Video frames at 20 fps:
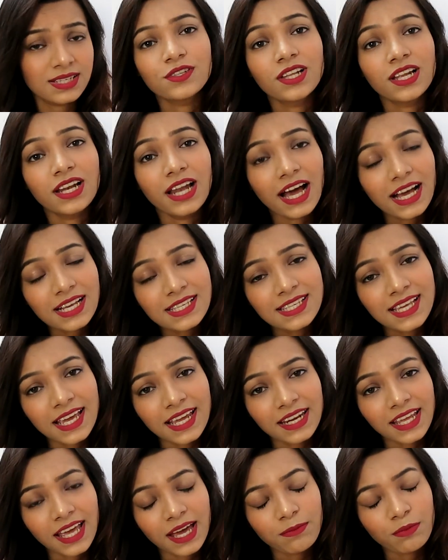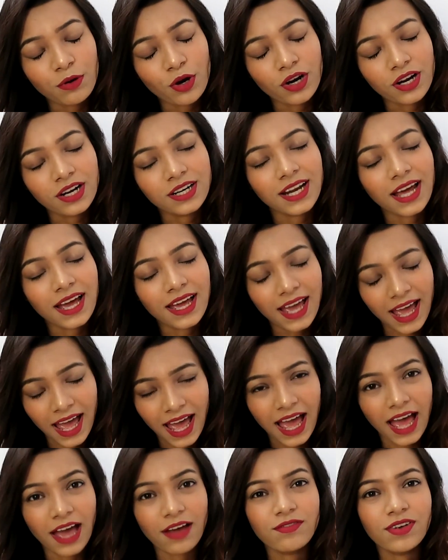So the last skincare product I
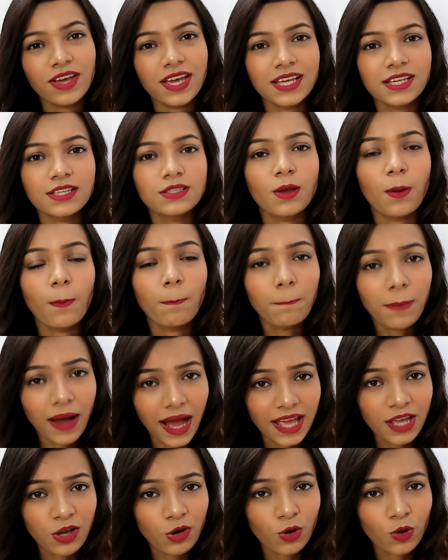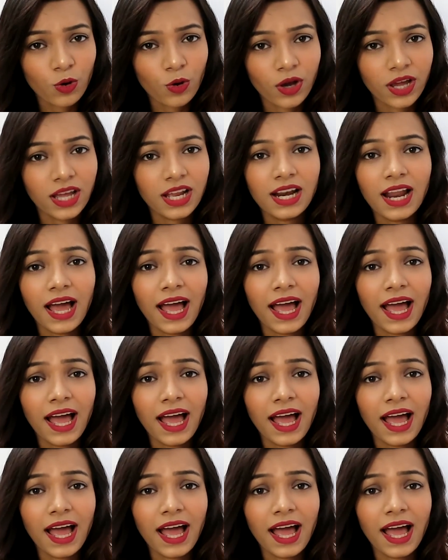have is bio oil.